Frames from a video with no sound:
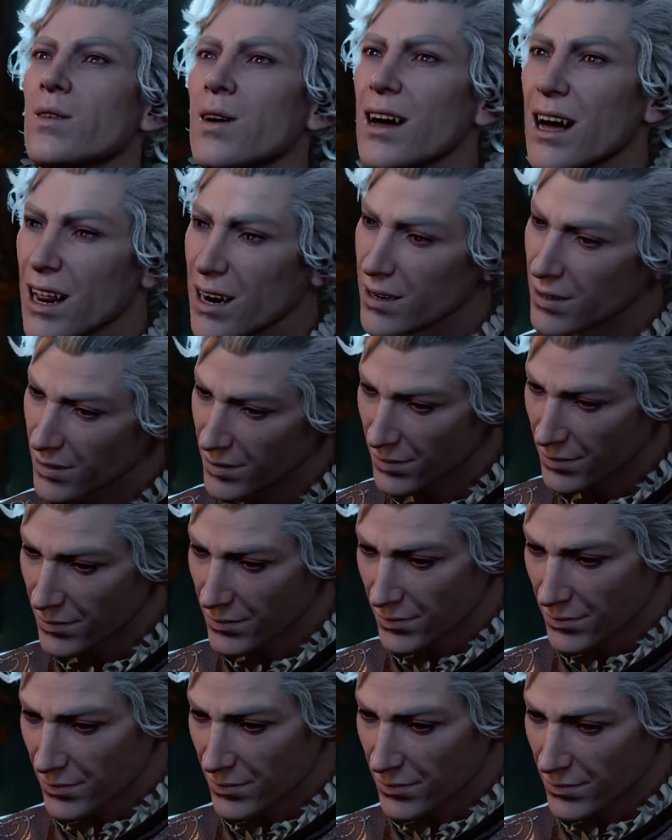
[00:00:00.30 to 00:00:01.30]
Well,
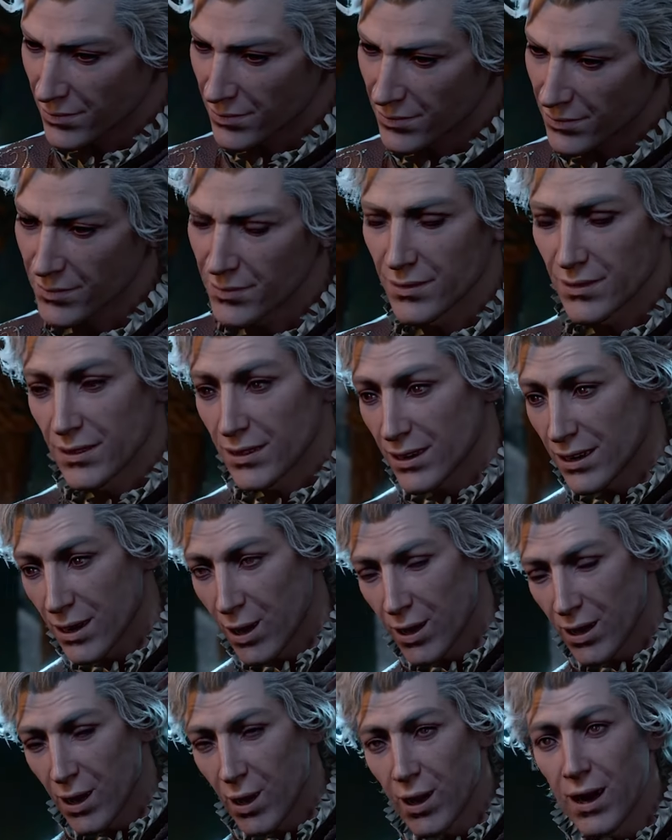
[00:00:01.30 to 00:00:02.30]

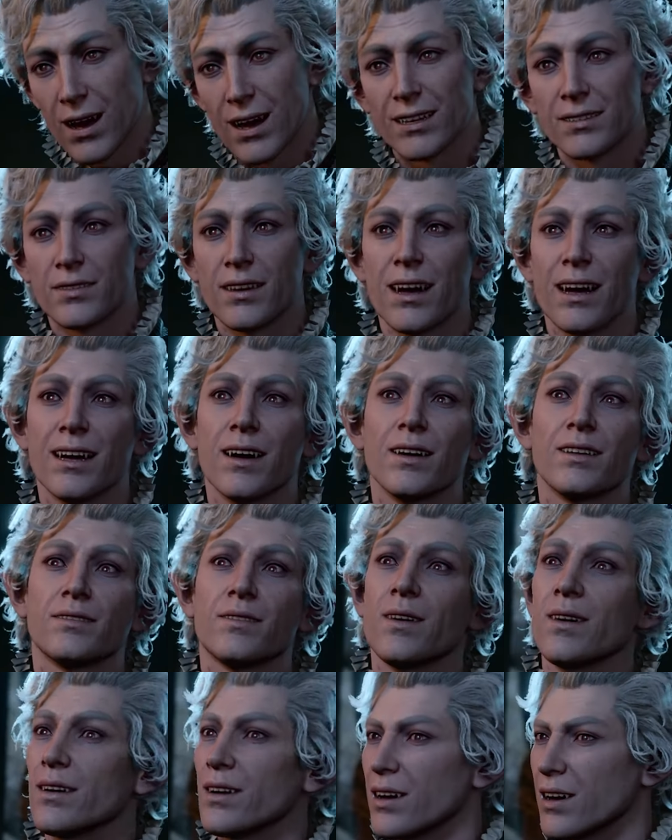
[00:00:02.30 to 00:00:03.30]
look who decided to